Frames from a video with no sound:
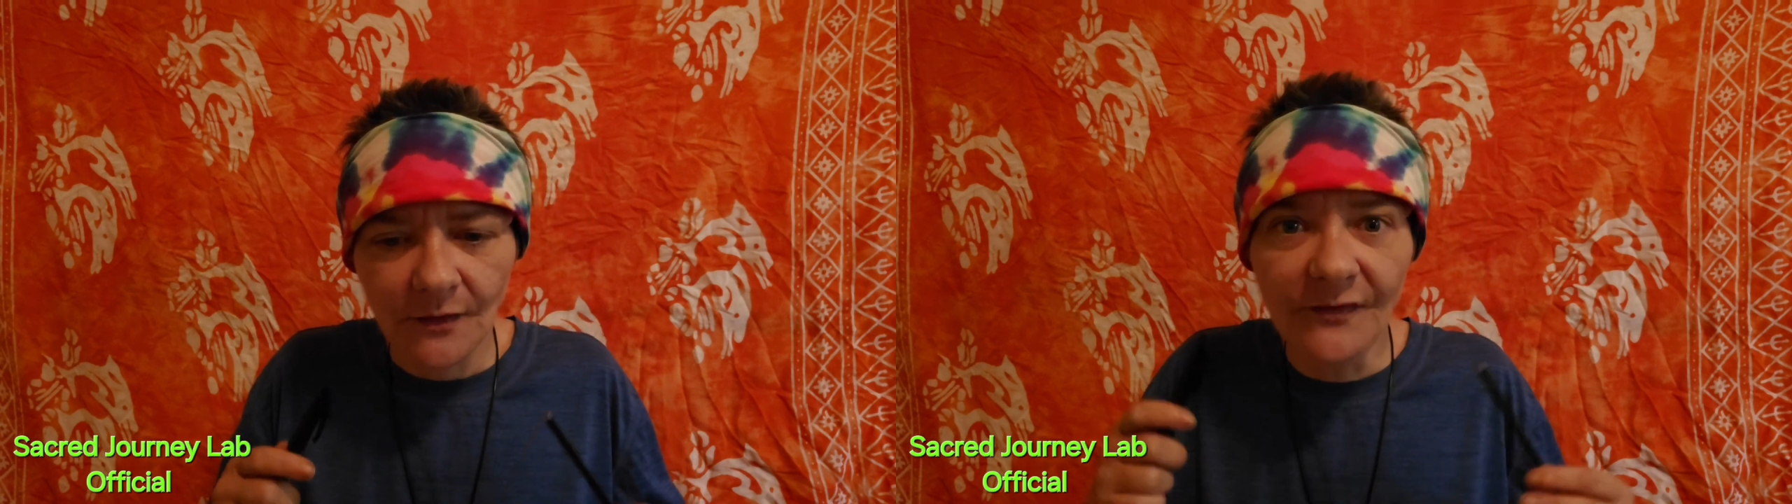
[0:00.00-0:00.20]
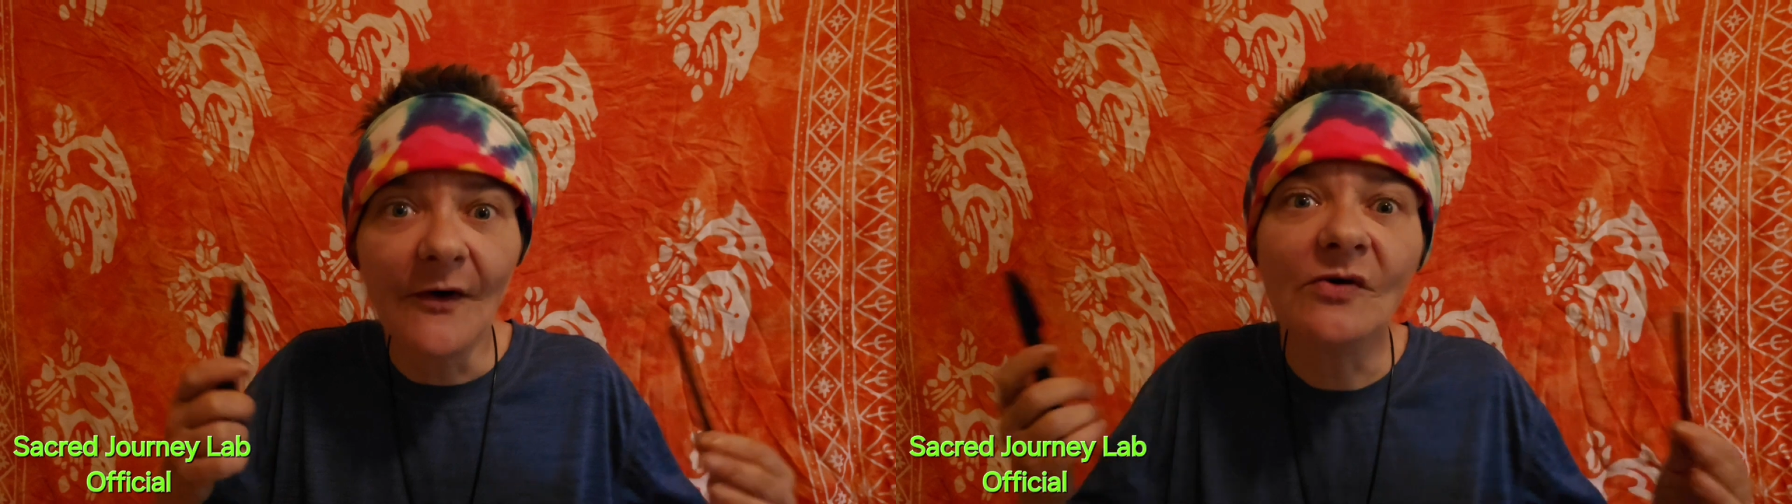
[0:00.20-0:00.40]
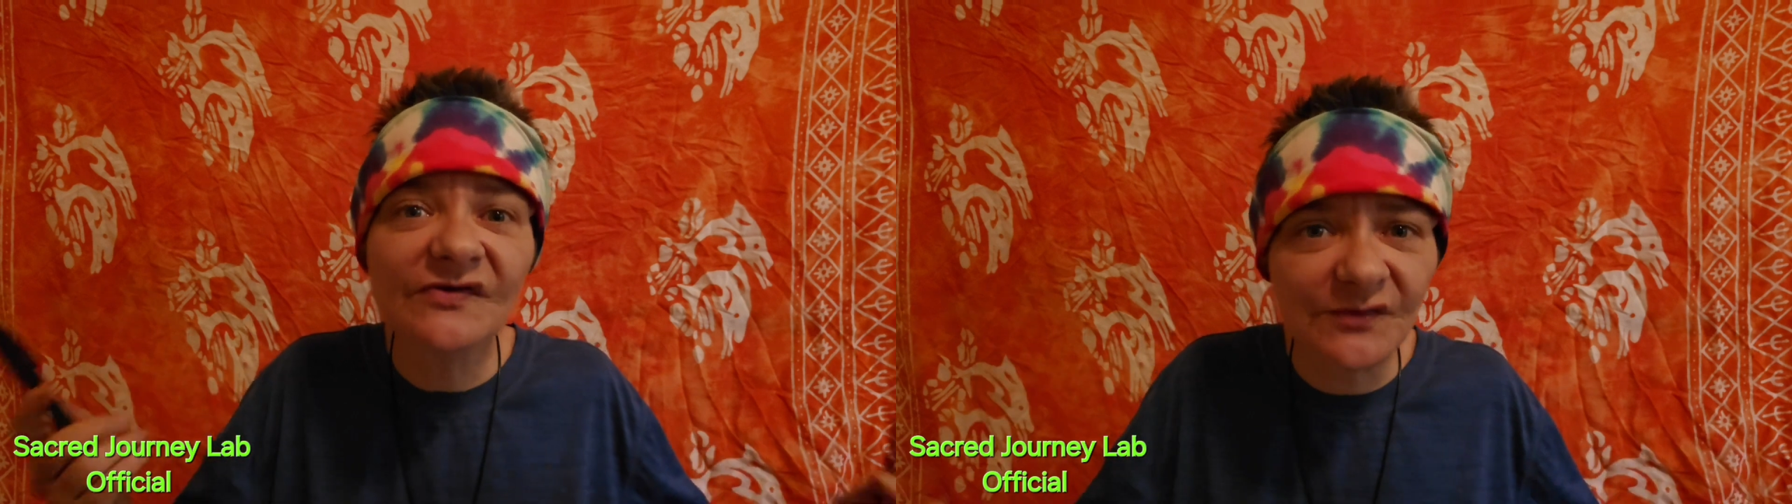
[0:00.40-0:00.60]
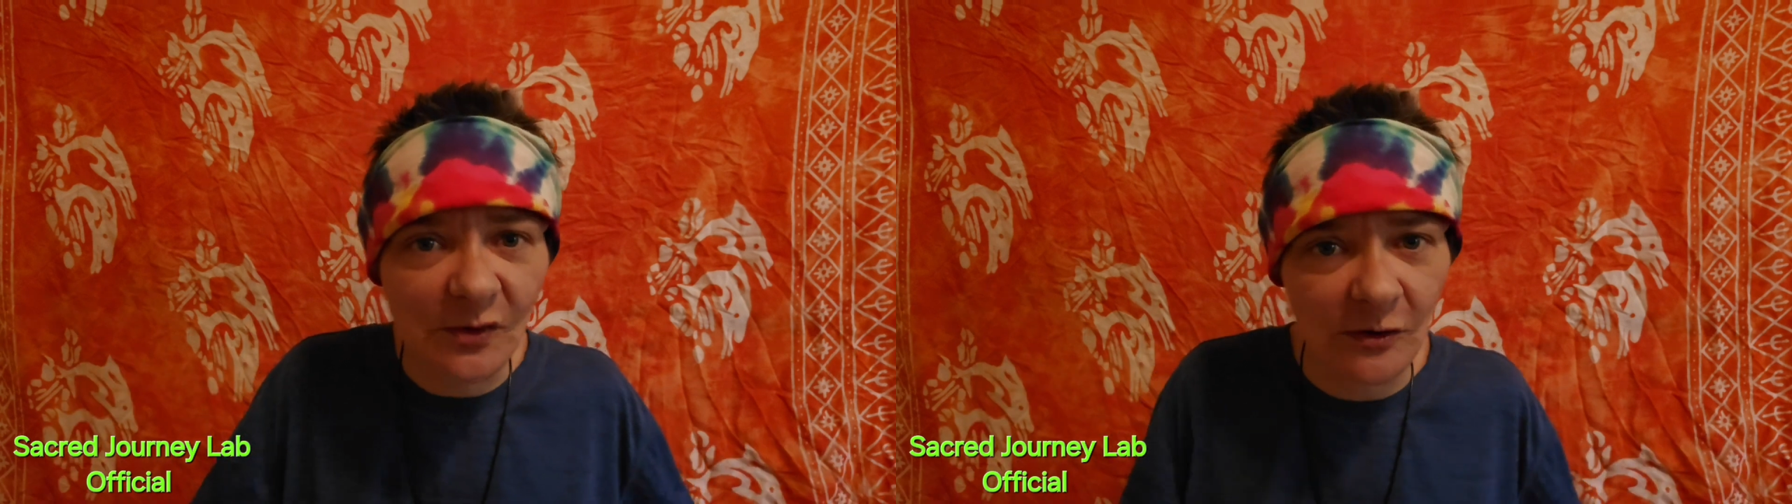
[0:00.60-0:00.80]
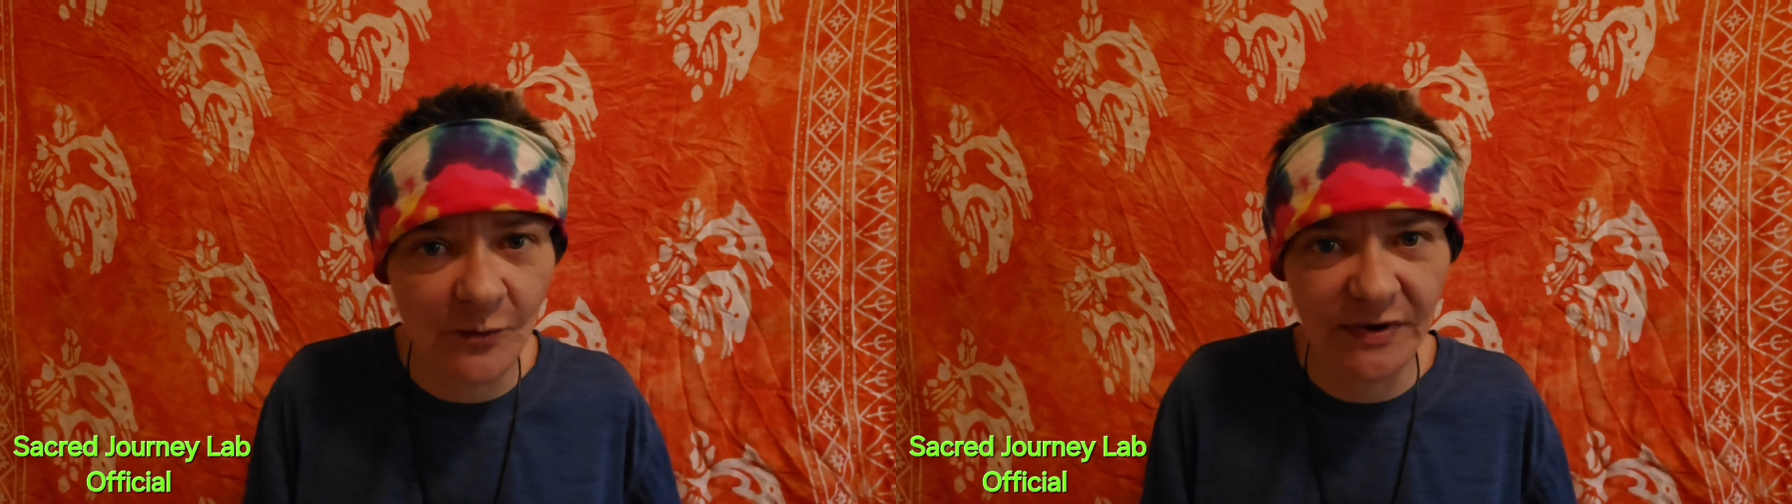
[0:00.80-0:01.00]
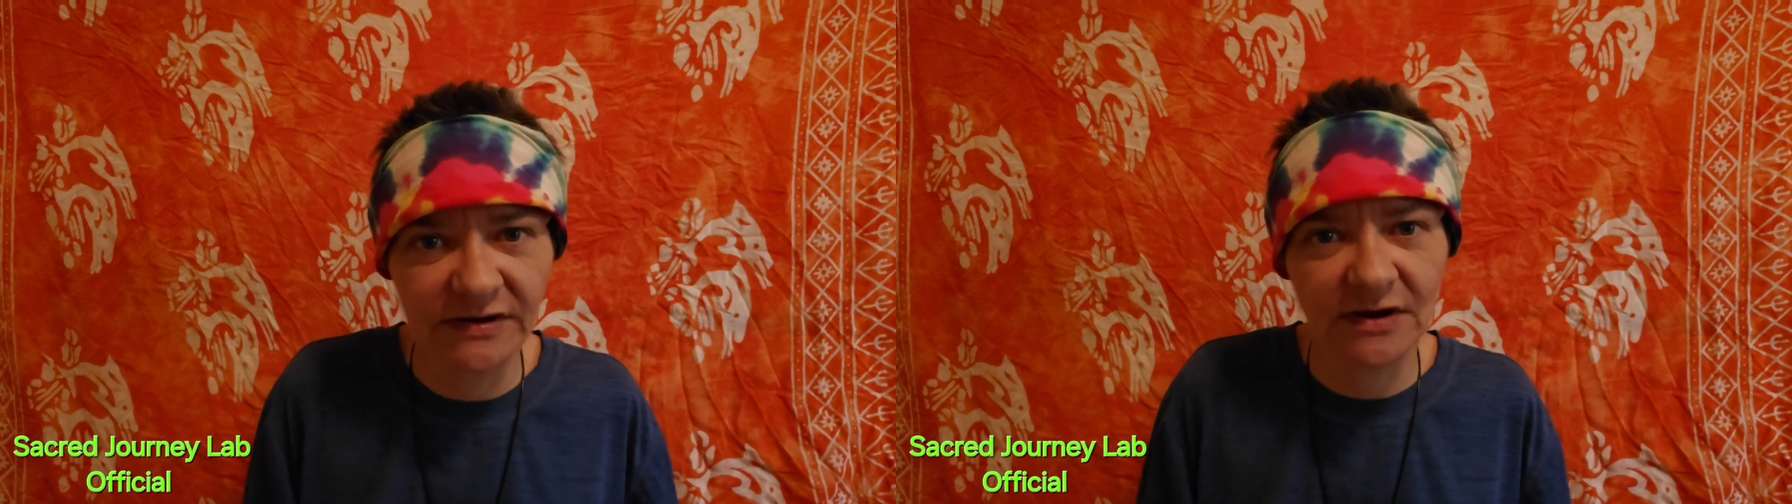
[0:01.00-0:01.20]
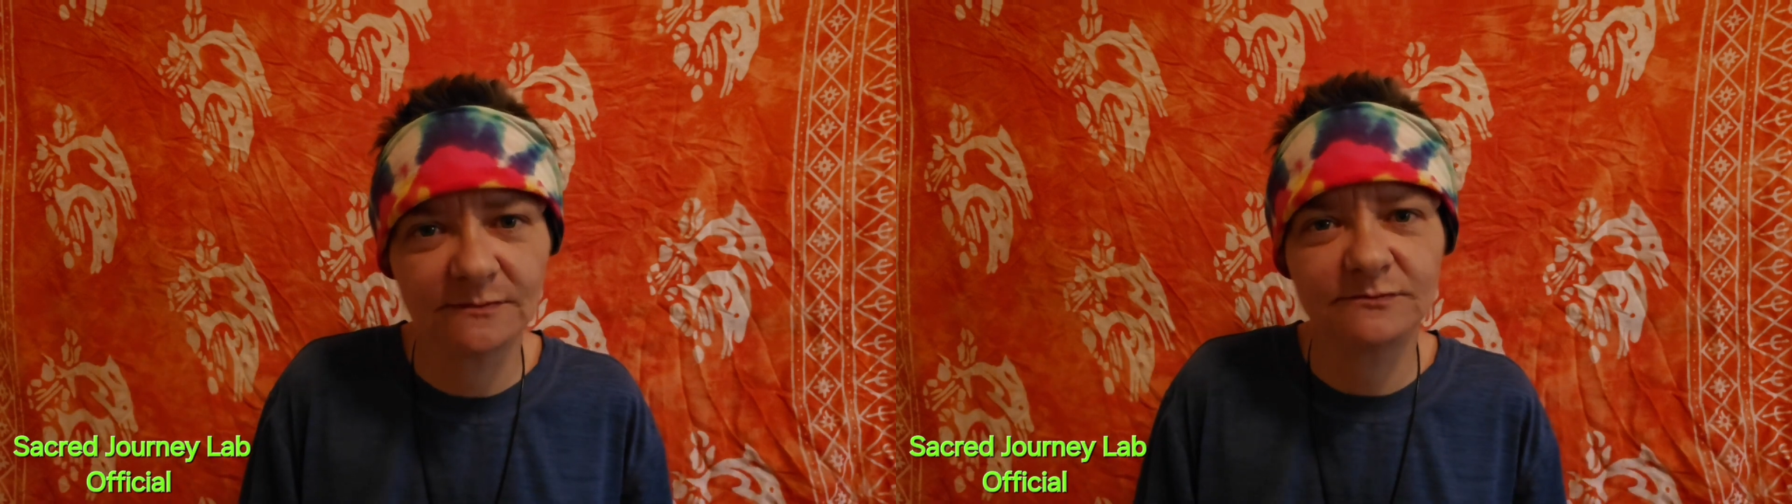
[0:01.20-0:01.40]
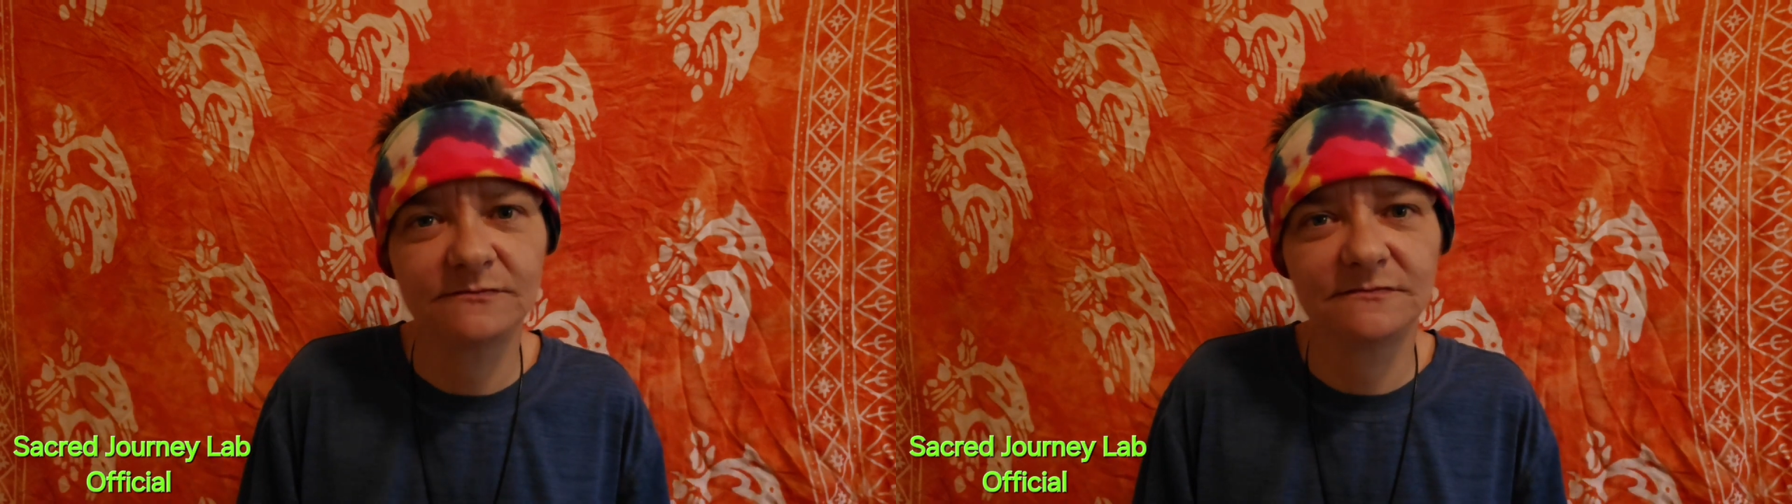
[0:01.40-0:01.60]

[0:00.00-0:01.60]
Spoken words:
those will open up.